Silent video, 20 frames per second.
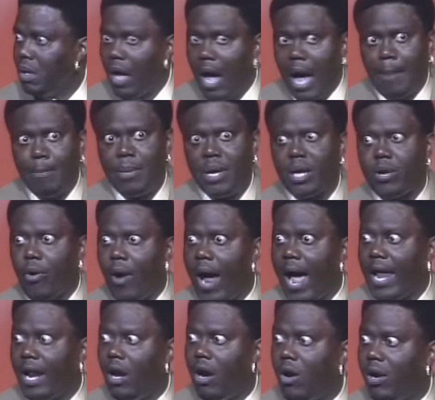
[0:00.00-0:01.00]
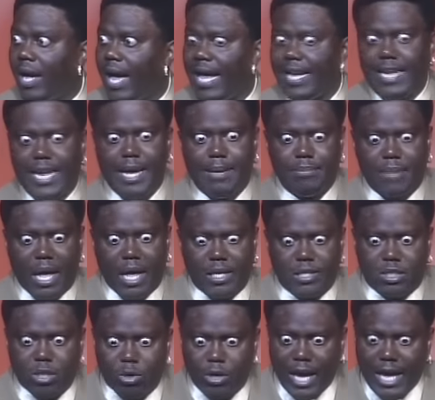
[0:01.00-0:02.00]
I've been crying all goddamn day.
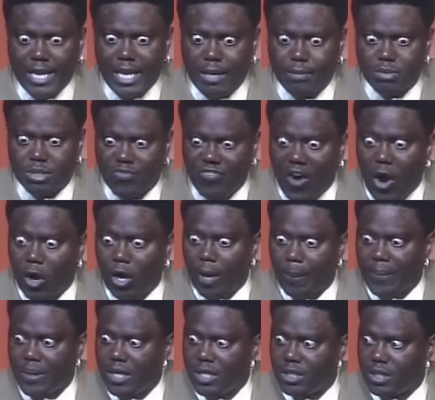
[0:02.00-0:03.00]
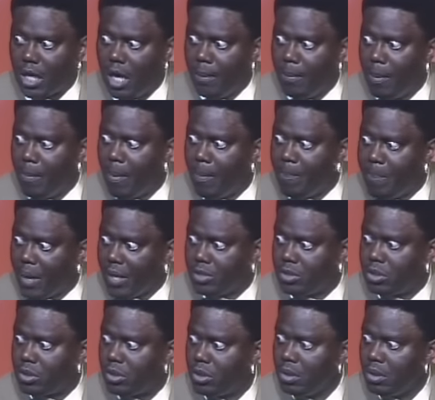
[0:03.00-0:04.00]
It's so goddamn spark up in this home. I'm a
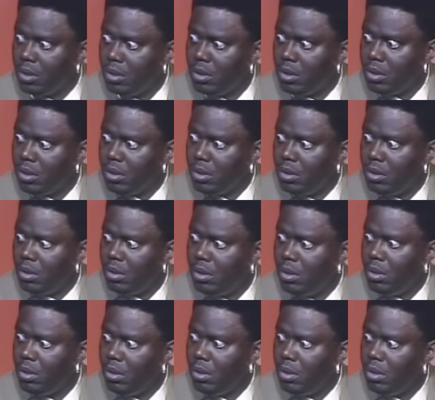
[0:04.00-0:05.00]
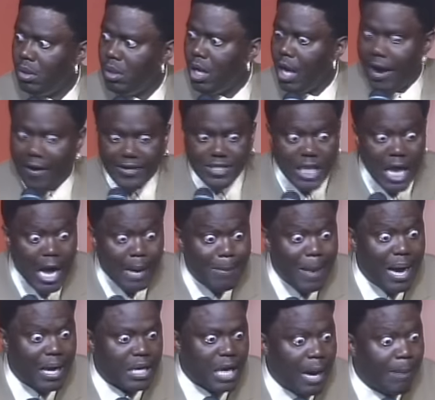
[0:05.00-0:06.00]
bitch. Every
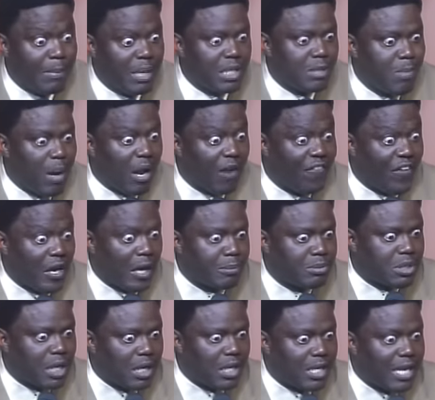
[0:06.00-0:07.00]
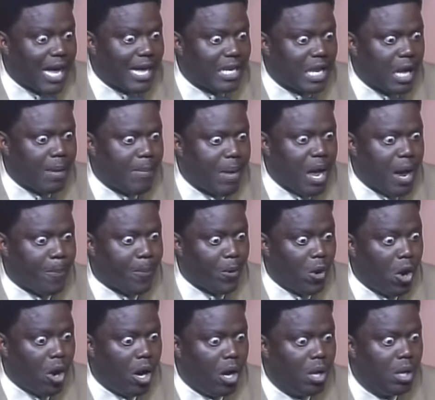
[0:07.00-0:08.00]
time I come to this motherfucker, I'm stuck at the goddamn
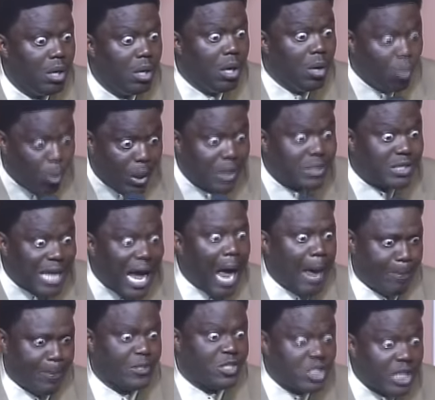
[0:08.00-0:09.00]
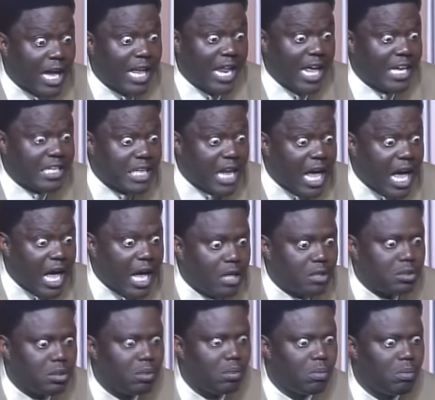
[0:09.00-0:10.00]
airport. What type of shit is this?